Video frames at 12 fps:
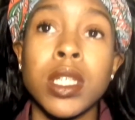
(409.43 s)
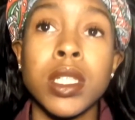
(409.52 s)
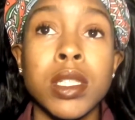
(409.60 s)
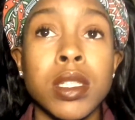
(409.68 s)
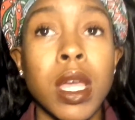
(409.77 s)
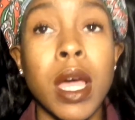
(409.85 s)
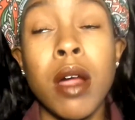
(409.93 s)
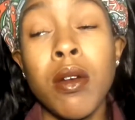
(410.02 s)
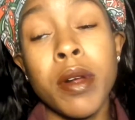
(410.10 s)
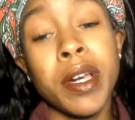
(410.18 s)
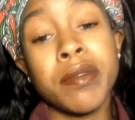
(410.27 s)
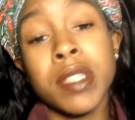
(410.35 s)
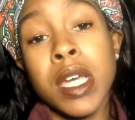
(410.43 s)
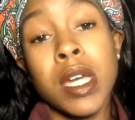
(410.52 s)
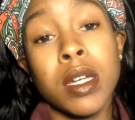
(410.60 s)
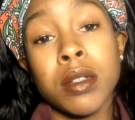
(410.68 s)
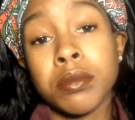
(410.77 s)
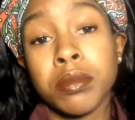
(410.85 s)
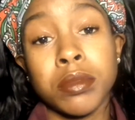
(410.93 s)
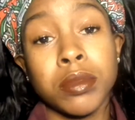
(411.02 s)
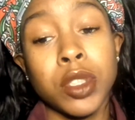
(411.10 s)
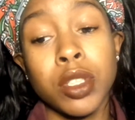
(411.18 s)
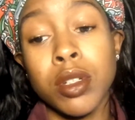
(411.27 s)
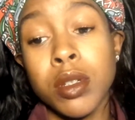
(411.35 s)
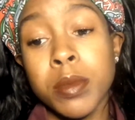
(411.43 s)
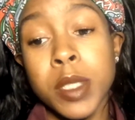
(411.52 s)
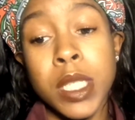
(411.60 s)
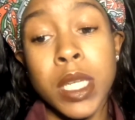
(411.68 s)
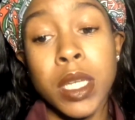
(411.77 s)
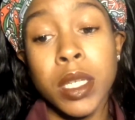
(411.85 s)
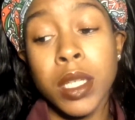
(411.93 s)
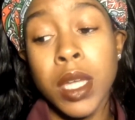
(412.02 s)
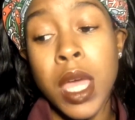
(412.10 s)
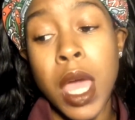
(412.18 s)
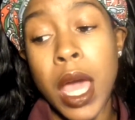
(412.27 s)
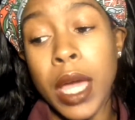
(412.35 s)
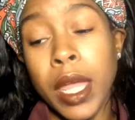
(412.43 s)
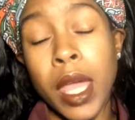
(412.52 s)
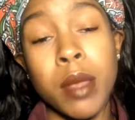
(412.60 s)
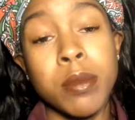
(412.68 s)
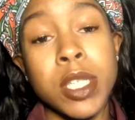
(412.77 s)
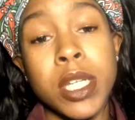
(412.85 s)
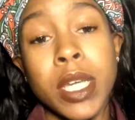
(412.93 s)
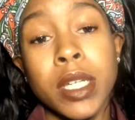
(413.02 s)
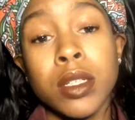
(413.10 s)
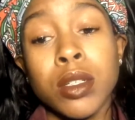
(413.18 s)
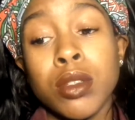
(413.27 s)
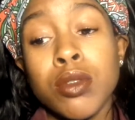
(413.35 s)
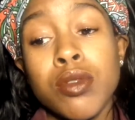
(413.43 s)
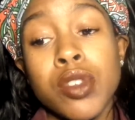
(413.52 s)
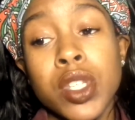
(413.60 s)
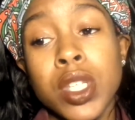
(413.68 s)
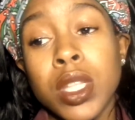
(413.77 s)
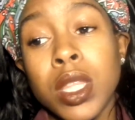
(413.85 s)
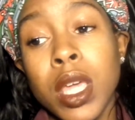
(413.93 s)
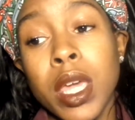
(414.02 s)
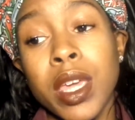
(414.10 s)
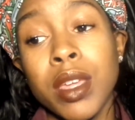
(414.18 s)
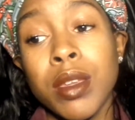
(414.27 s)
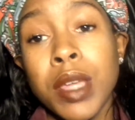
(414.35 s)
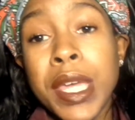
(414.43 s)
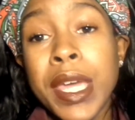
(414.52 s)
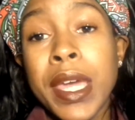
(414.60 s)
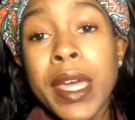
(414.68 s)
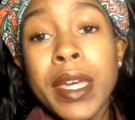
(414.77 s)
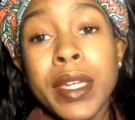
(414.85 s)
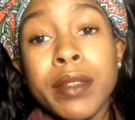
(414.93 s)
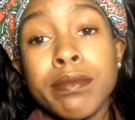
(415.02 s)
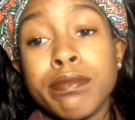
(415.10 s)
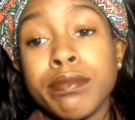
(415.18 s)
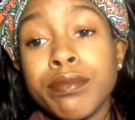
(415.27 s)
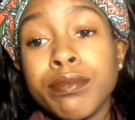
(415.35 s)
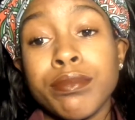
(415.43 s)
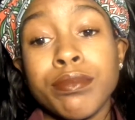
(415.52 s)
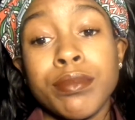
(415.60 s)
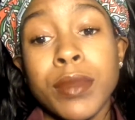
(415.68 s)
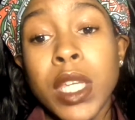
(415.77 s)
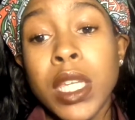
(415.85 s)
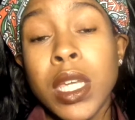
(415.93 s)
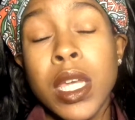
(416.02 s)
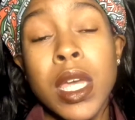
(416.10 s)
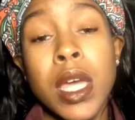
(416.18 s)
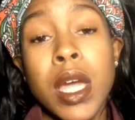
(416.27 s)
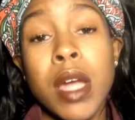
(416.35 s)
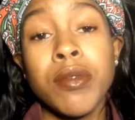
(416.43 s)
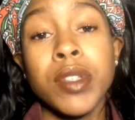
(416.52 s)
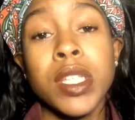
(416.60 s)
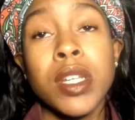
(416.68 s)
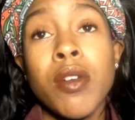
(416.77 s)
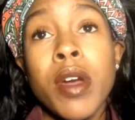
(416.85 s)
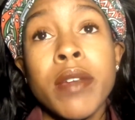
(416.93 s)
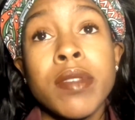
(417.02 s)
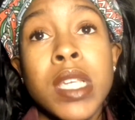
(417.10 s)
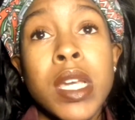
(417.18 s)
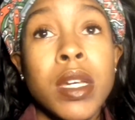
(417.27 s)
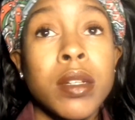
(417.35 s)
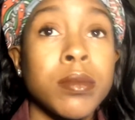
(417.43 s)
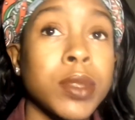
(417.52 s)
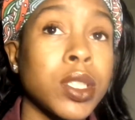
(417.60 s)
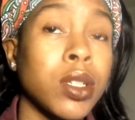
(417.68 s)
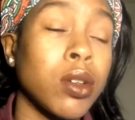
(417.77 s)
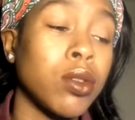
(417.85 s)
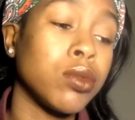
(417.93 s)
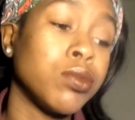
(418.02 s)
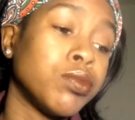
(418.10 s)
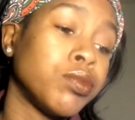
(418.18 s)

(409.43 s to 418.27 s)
So I don't have time. You know what I'm saying? I came to that conclusion that, hey, I really don't have time. So,